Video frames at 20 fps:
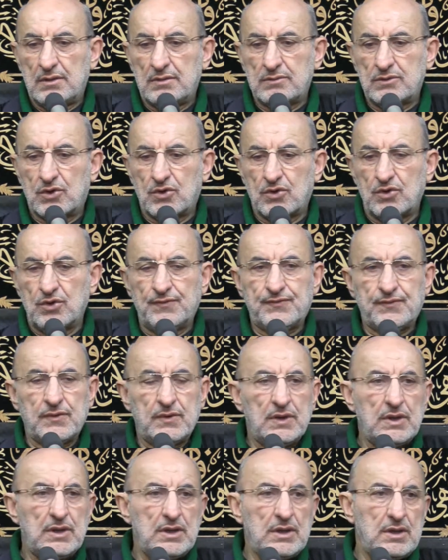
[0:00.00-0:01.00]
roof
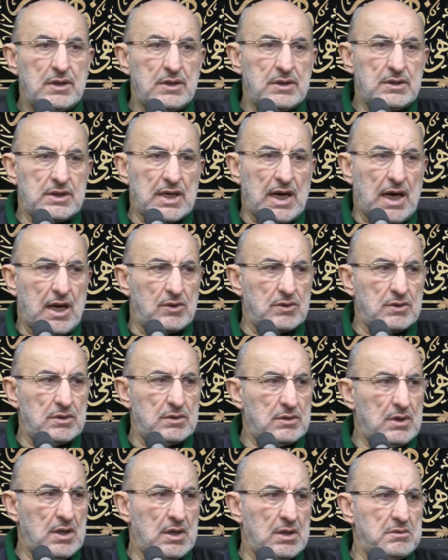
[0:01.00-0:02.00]
down.
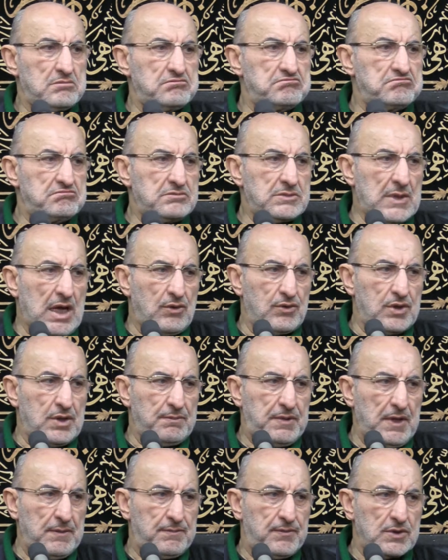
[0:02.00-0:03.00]
And now the
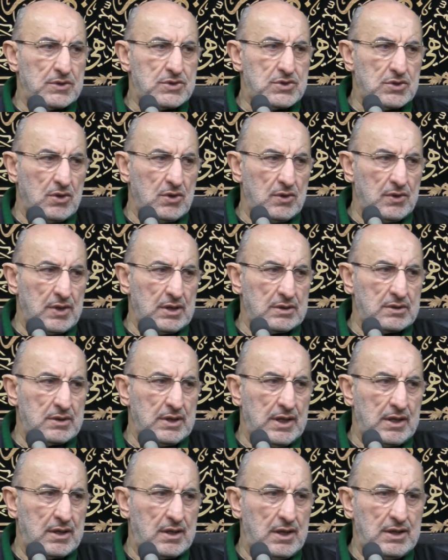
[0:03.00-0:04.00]
people saw that
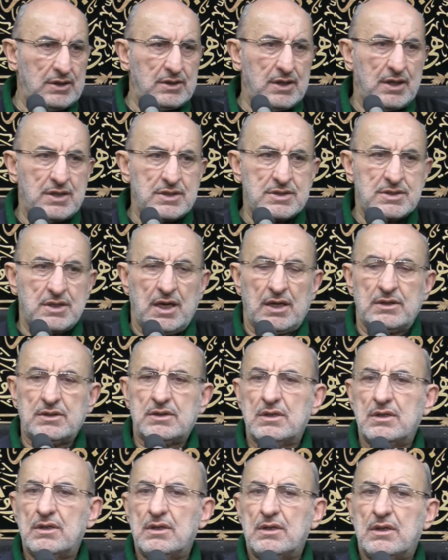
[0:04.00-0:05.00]
their leader is dead
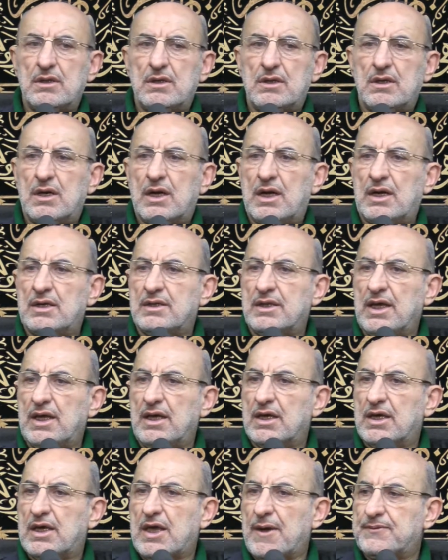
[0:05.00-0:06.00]
and they
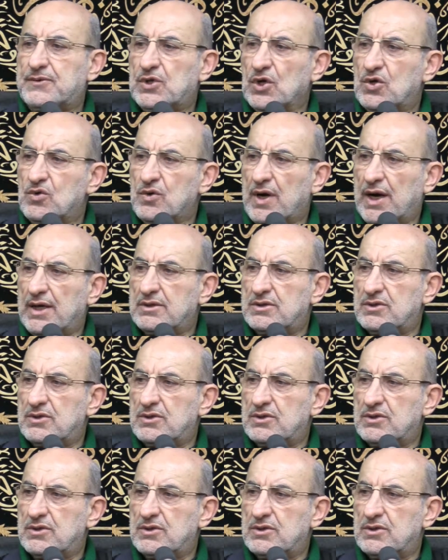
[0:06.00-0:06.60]
kept quiet.